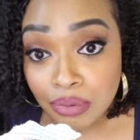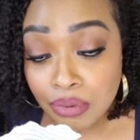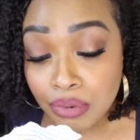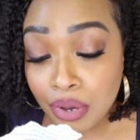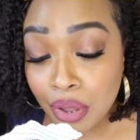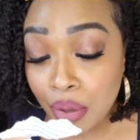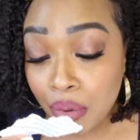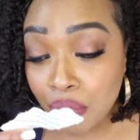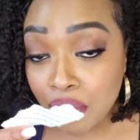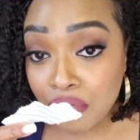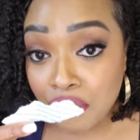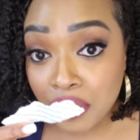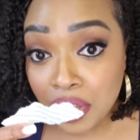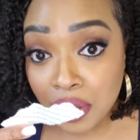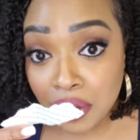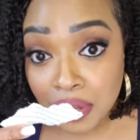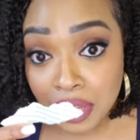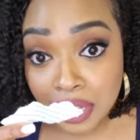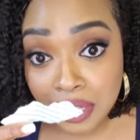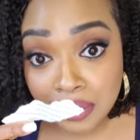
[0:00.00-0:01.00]
No
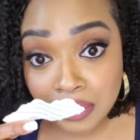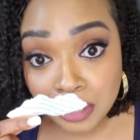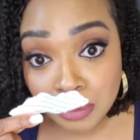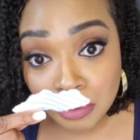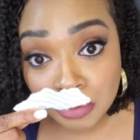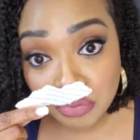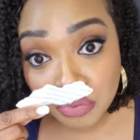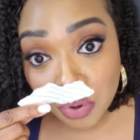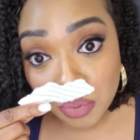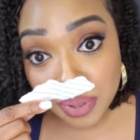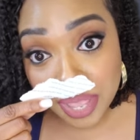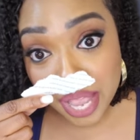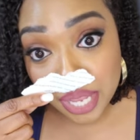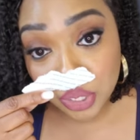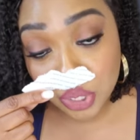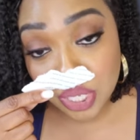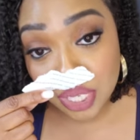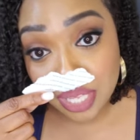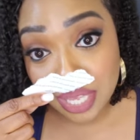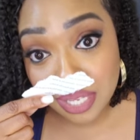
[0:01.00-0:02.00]
variants before we
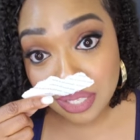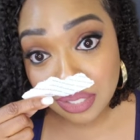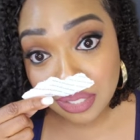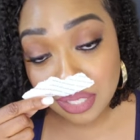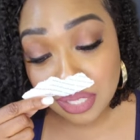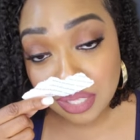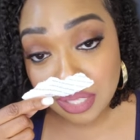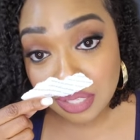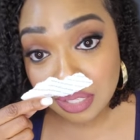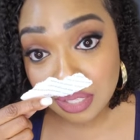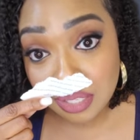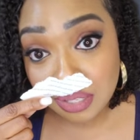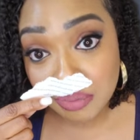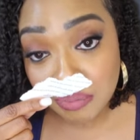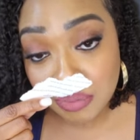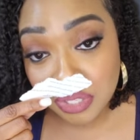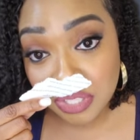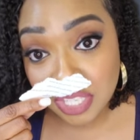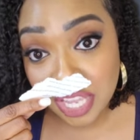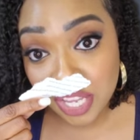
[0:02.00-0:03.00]
actually get to the, the
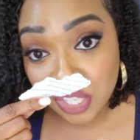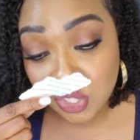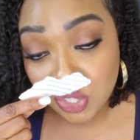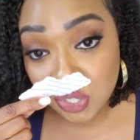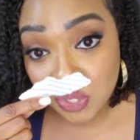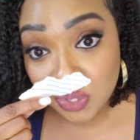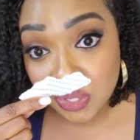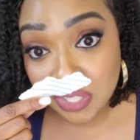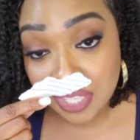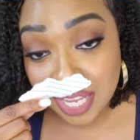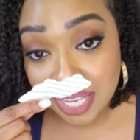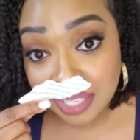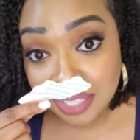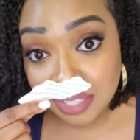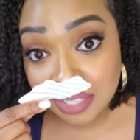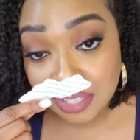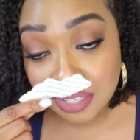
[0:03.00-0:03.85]
pistachio scent.